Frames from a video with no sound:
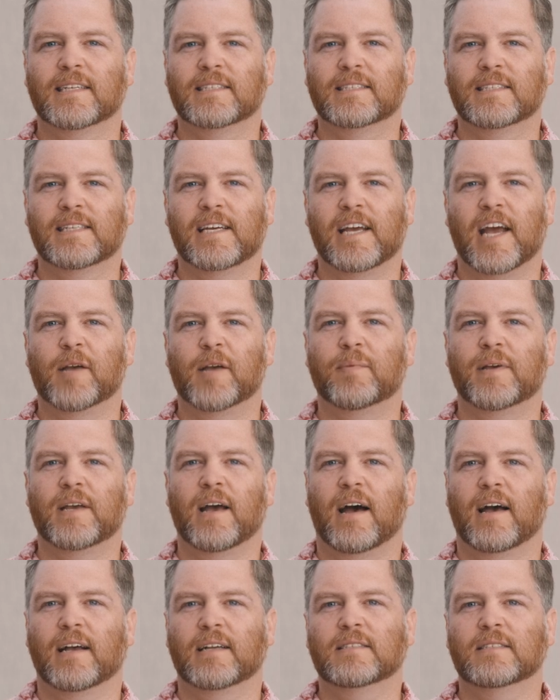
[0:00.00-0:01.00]
Entity A P
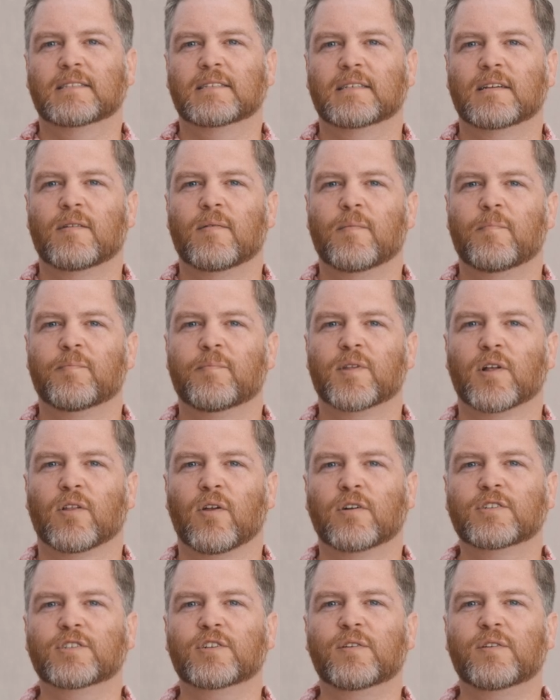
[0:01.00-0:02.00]
Is. The
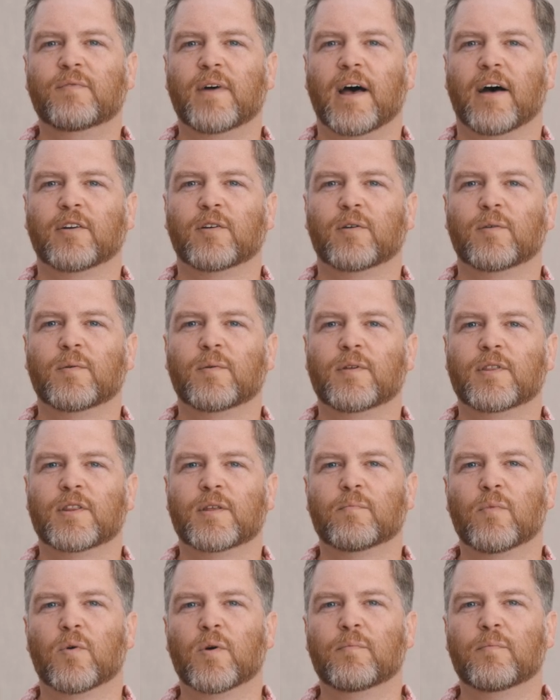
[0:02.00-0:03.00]
larger the value,
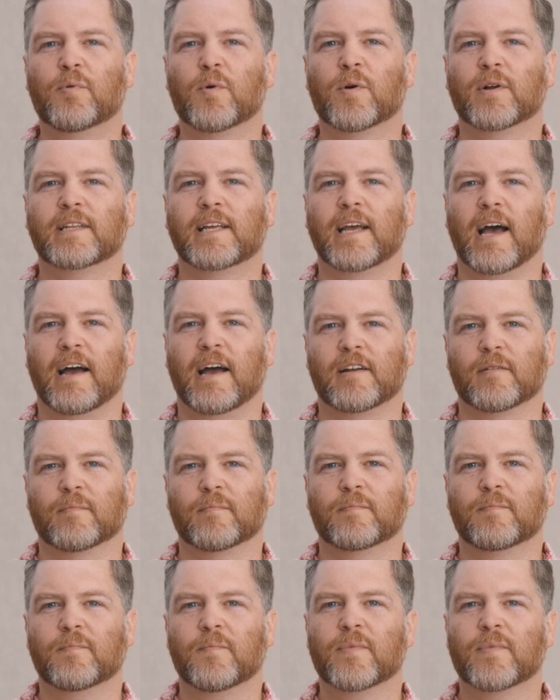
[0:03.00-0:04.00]
the more important the item.
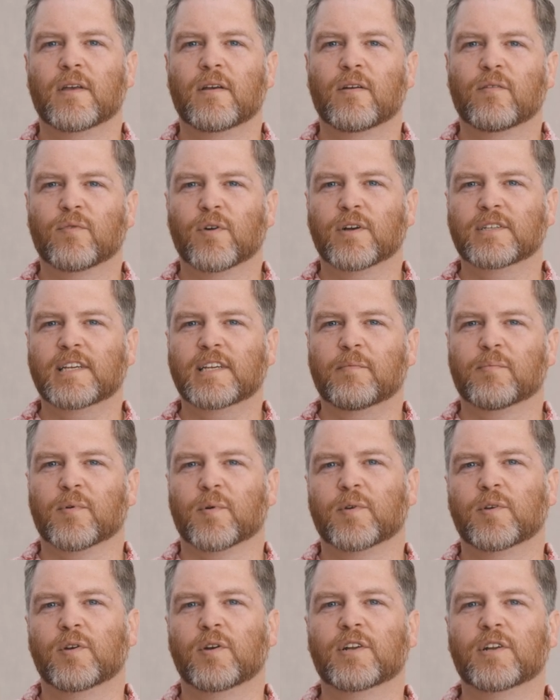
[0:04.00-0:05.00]
For
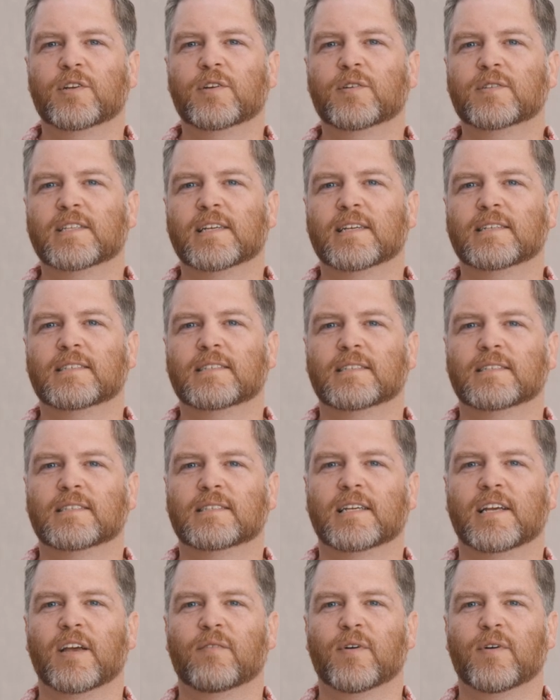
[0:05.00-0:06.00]
example, you could use this
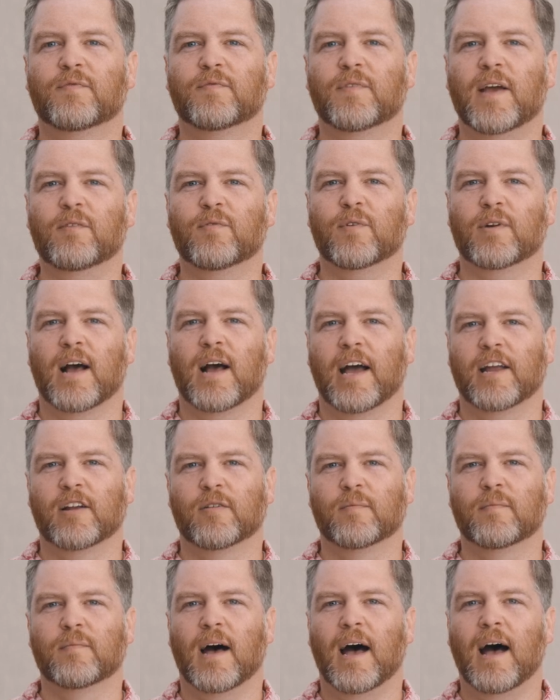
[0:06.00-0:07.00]
to give a favorite
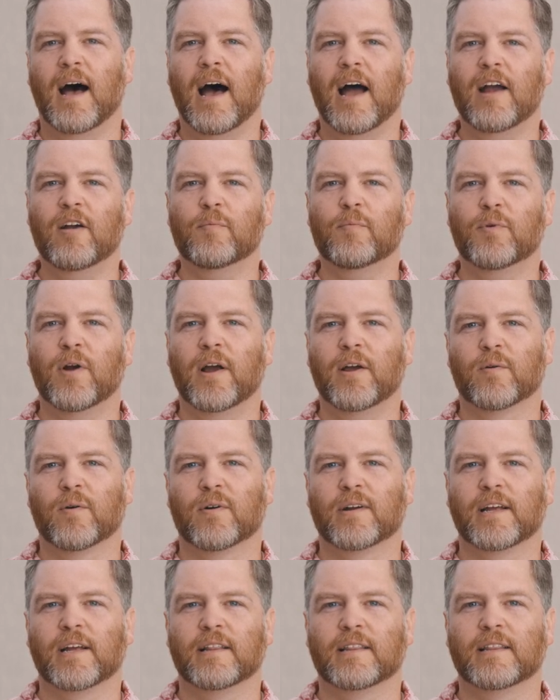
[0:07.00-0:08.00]
item a higher
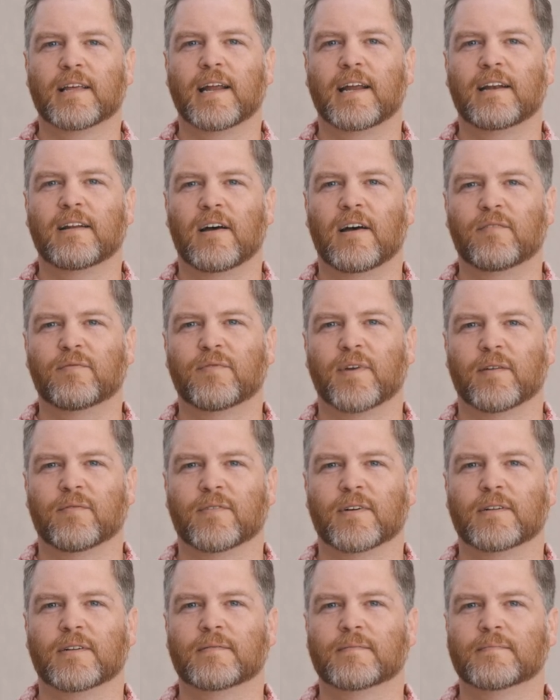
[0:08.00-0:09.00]
priority than a
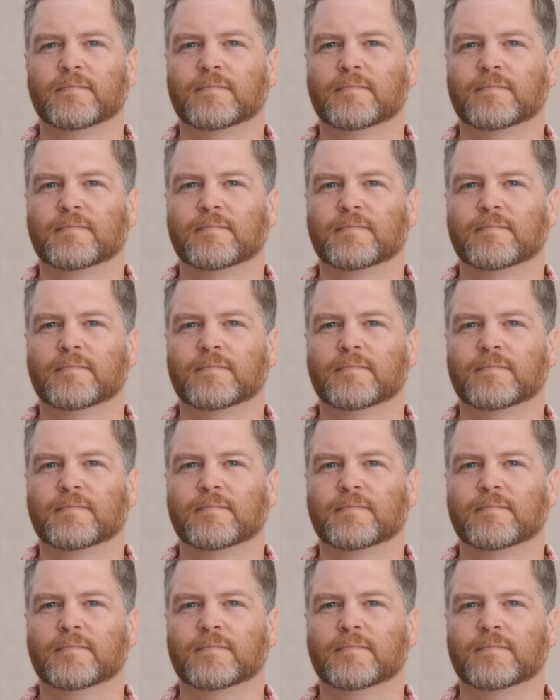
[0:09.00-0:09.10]
non-favorite.